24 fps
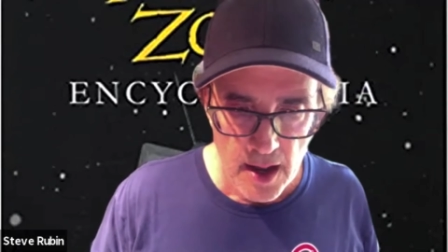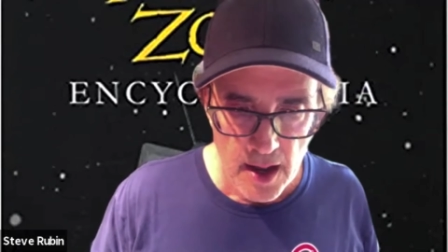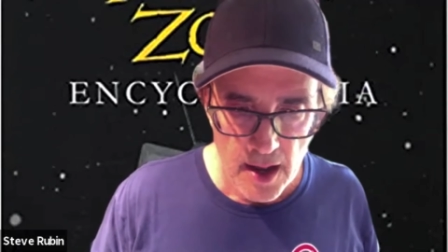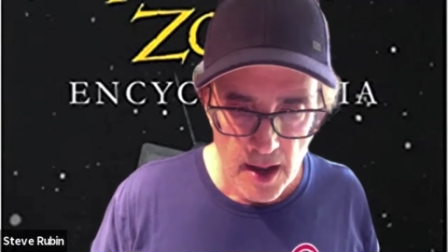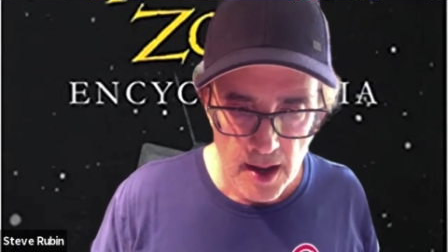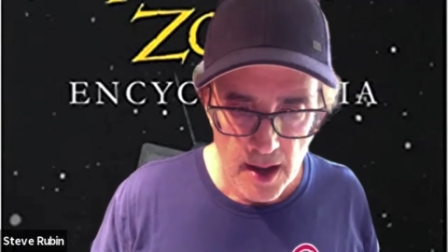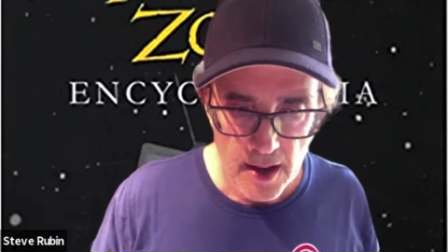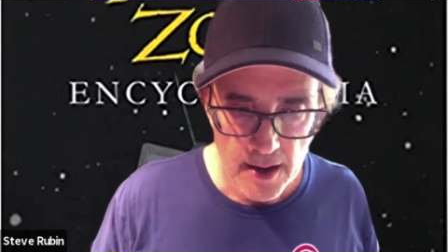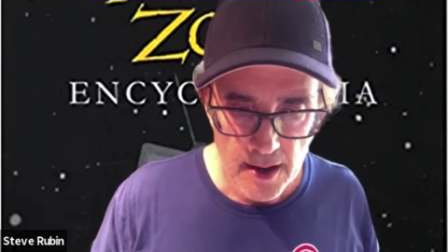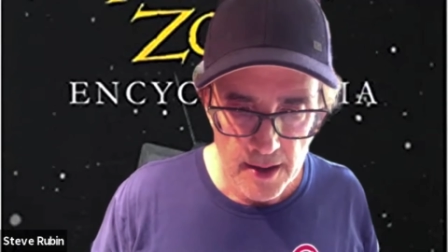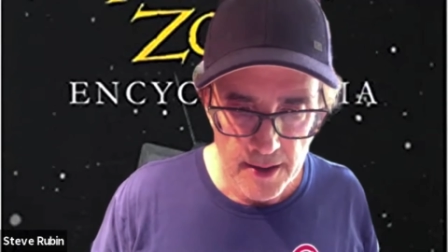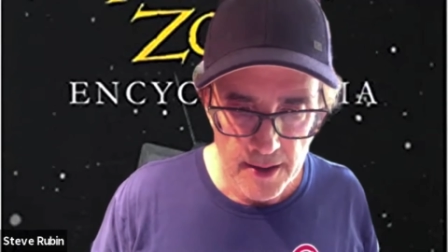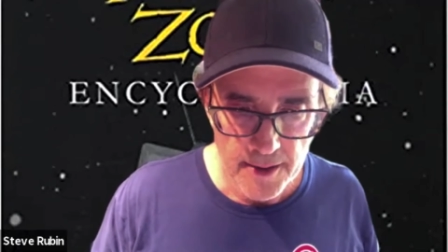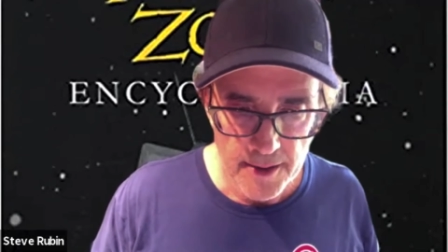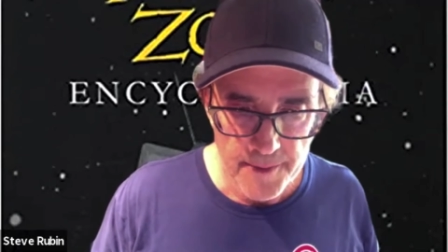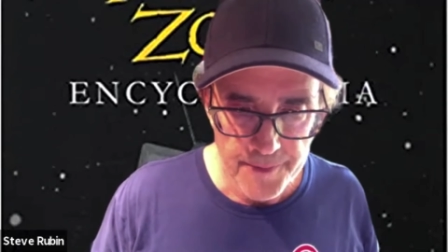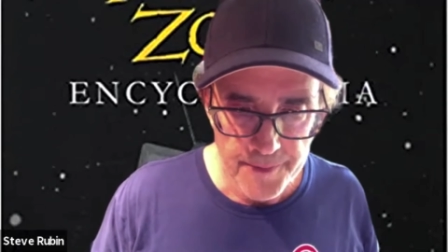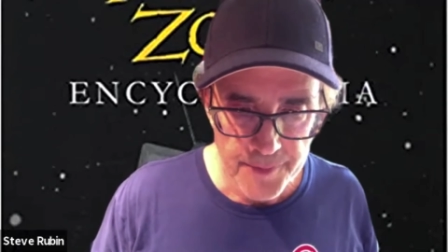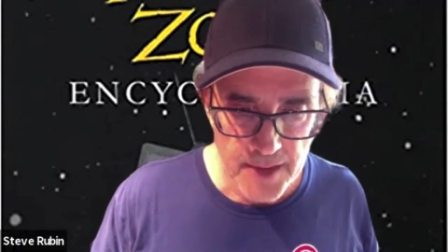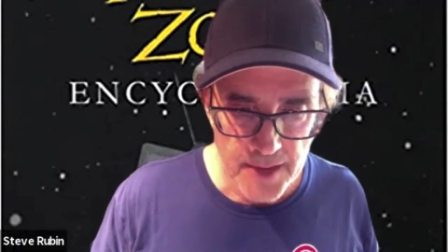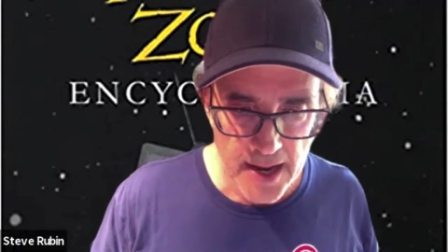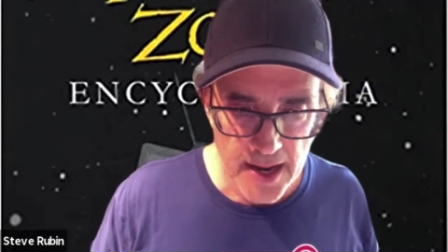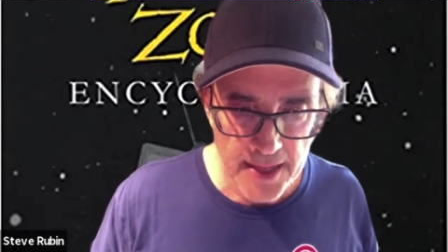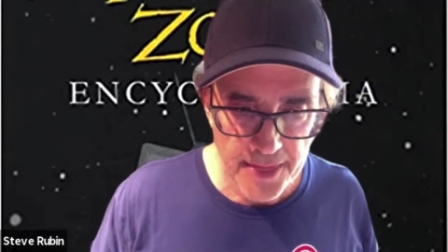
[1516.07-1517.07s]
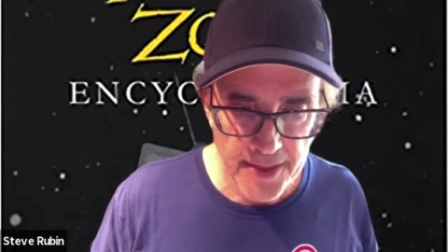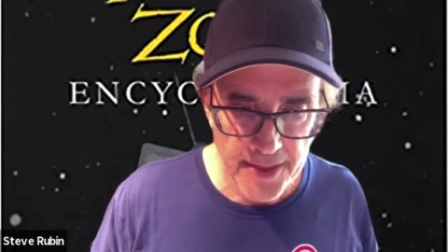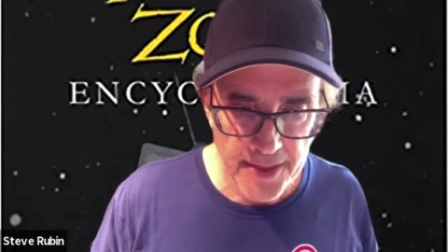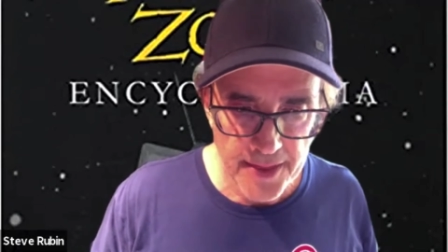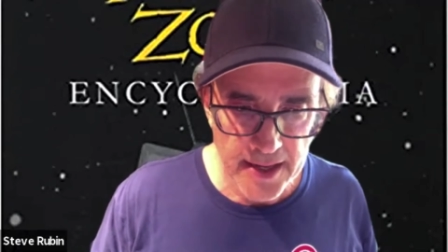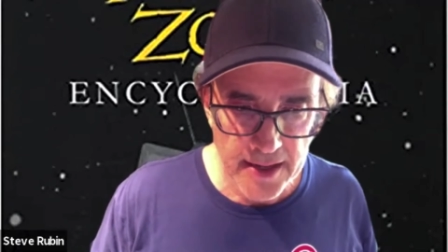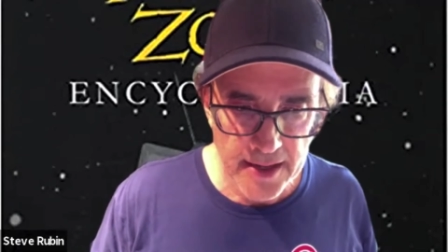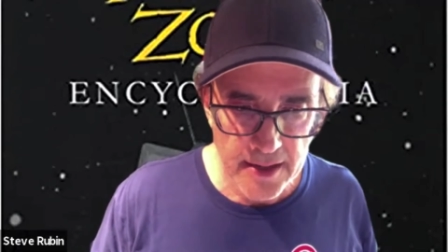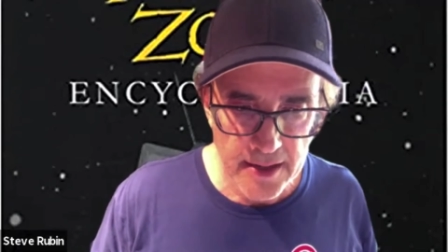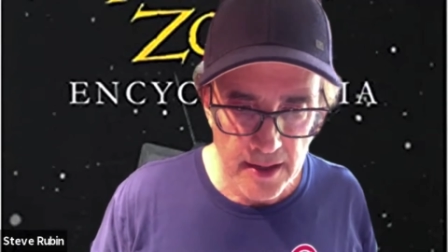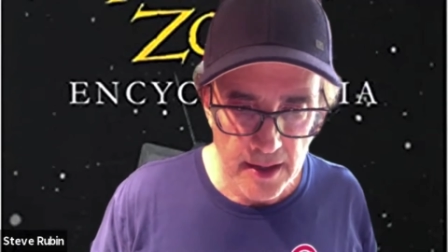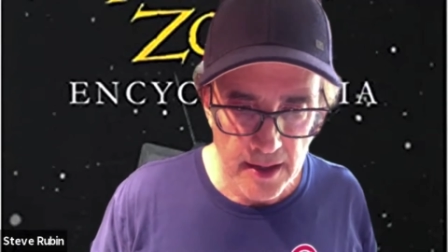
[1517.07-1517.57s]
Um, I
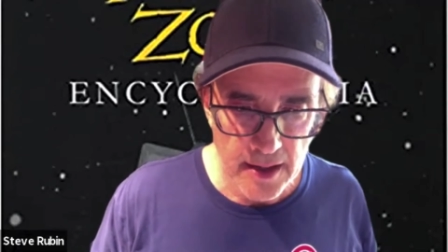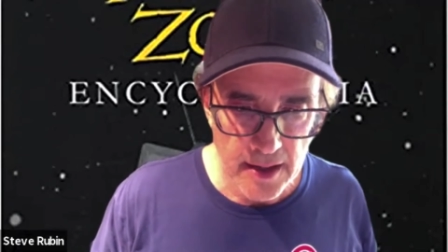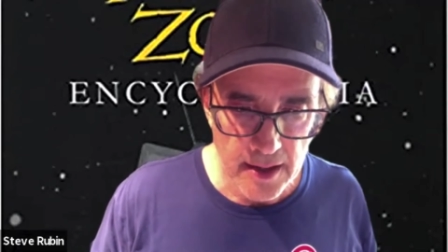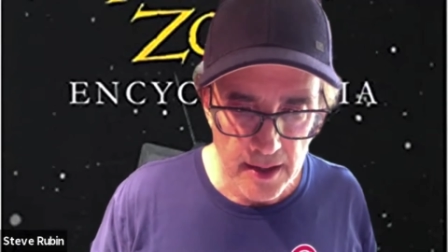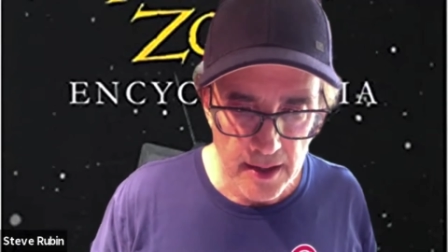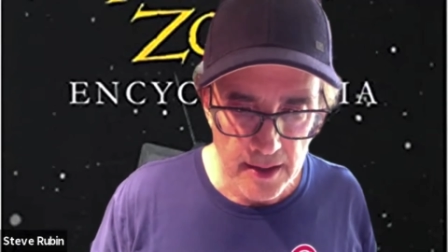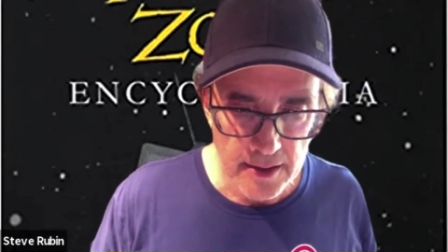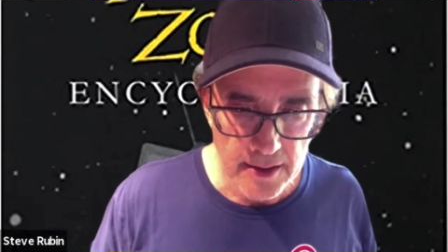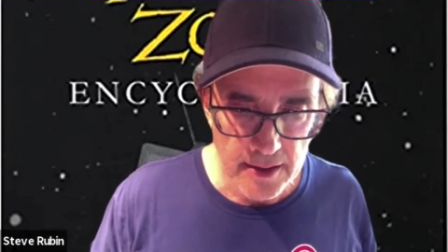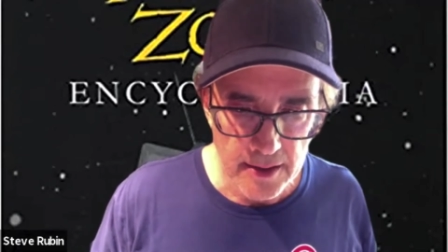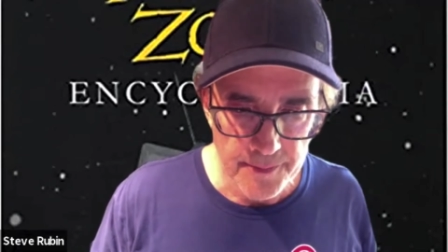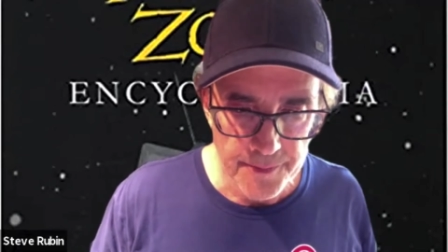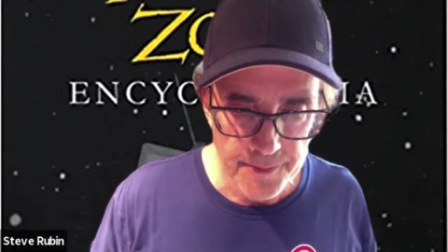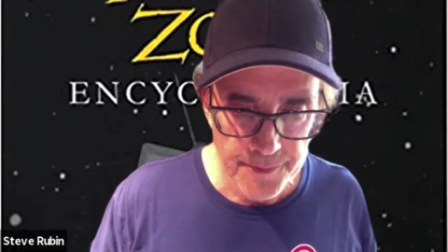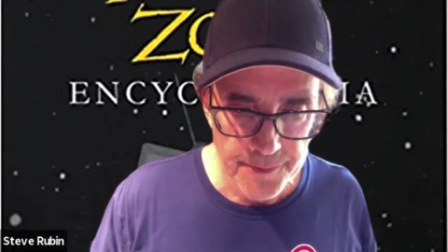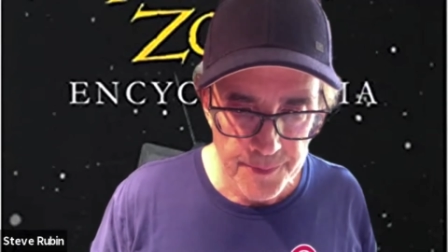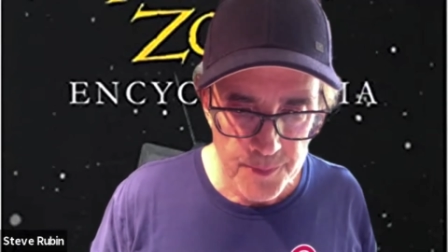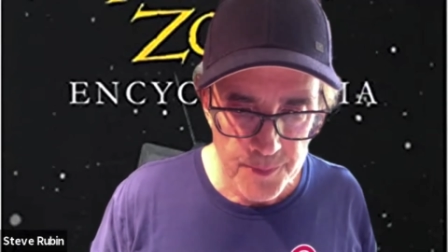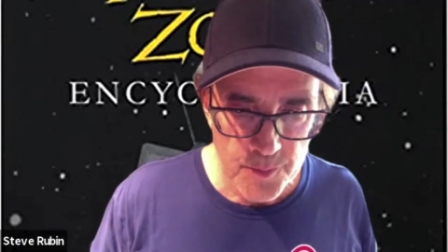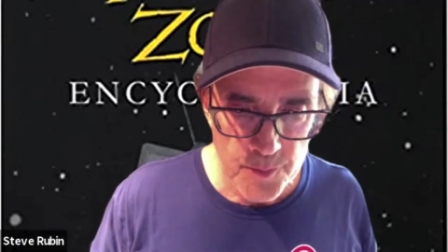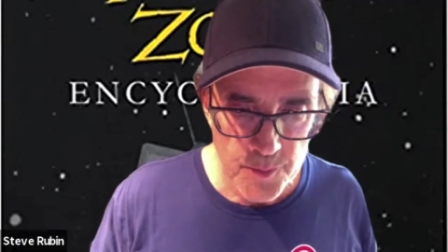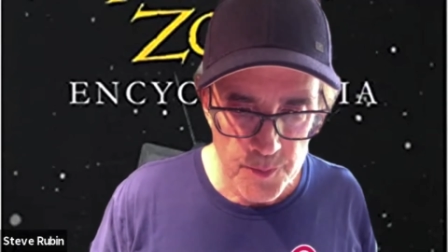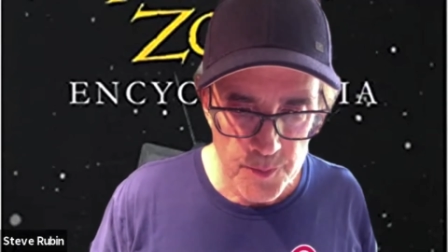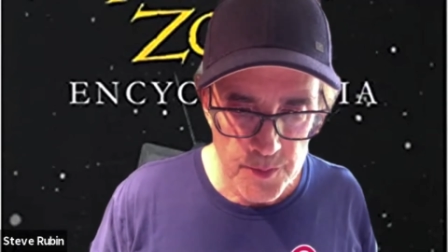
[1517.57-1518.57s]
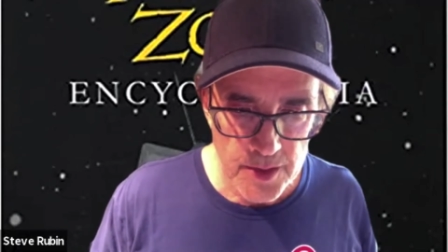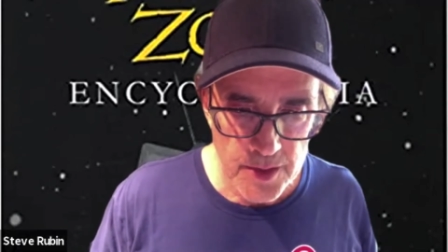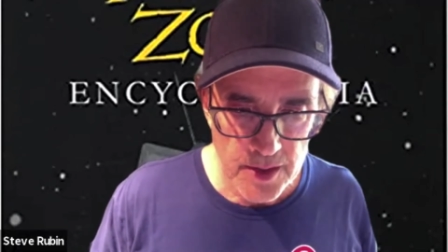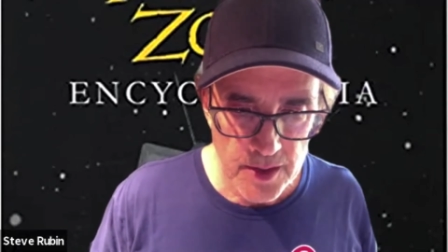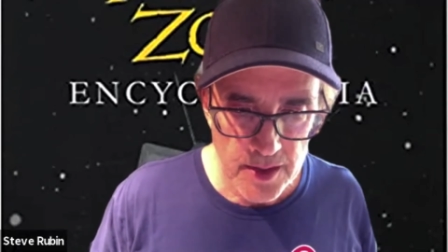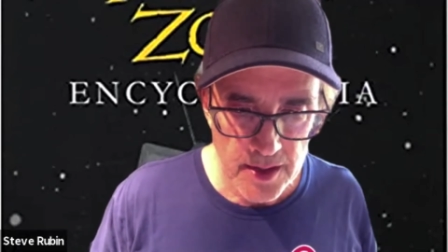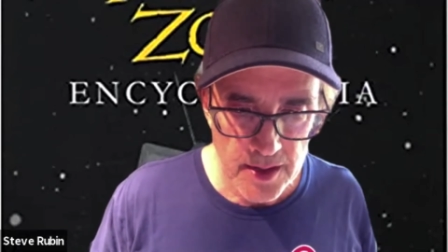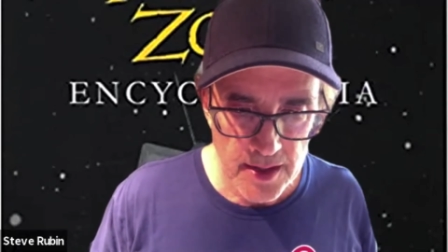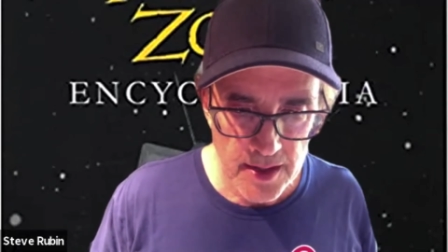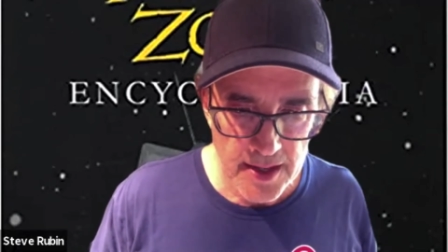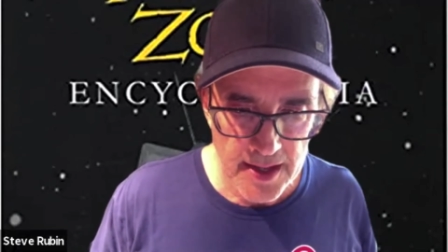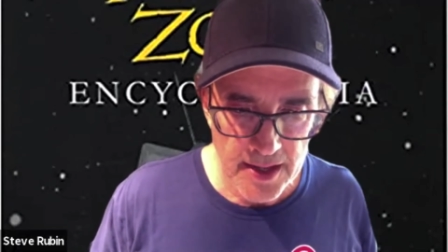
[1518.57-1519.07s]
think um,
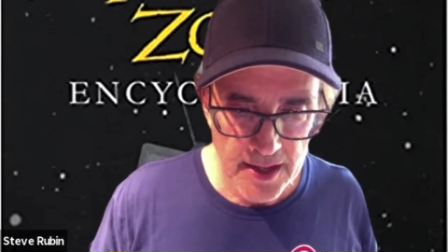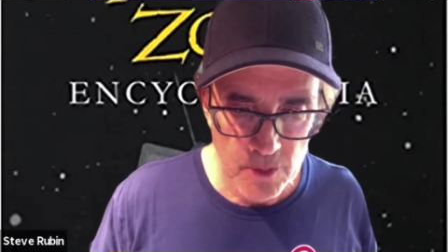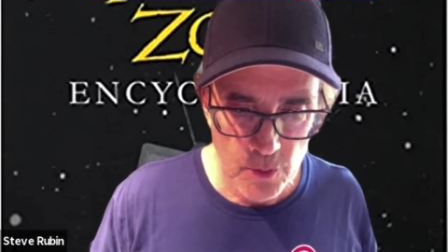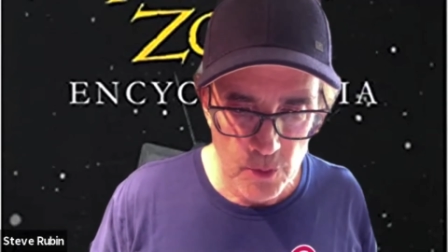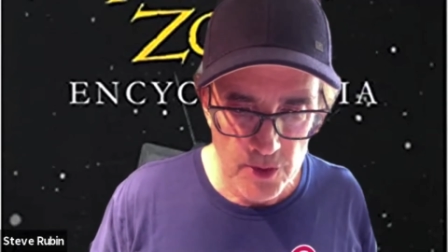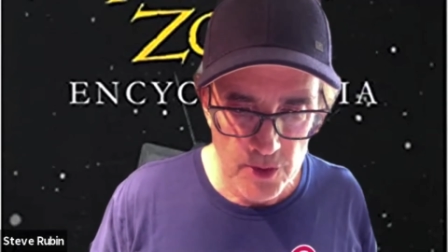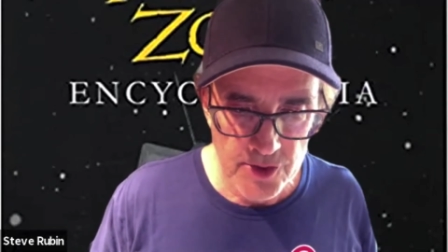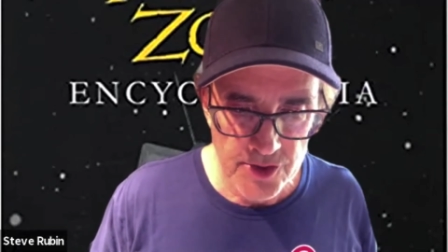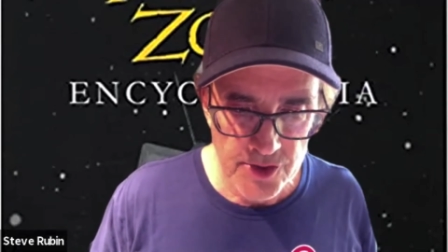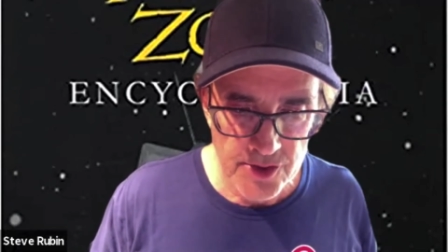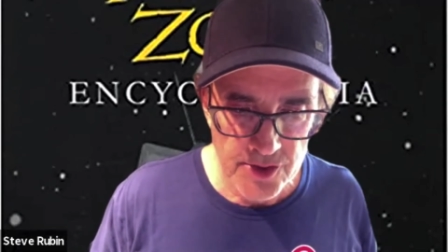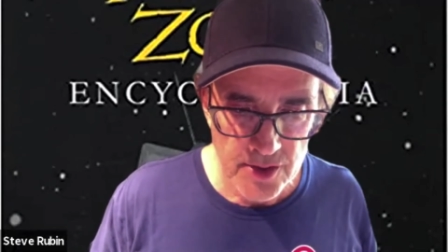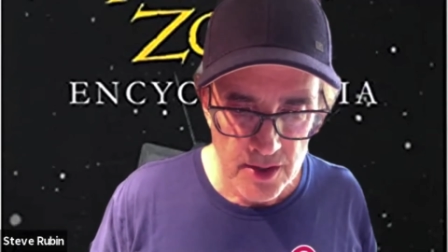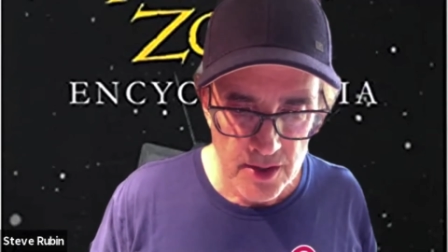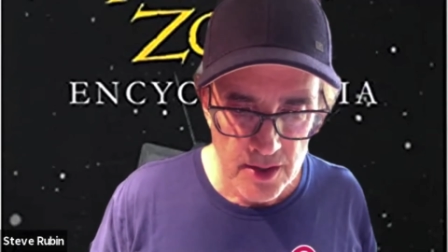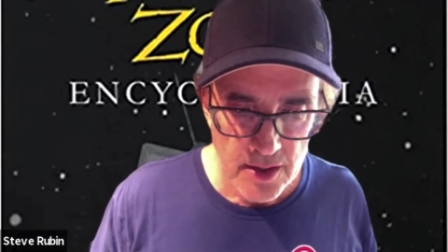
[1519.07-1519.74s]
it was,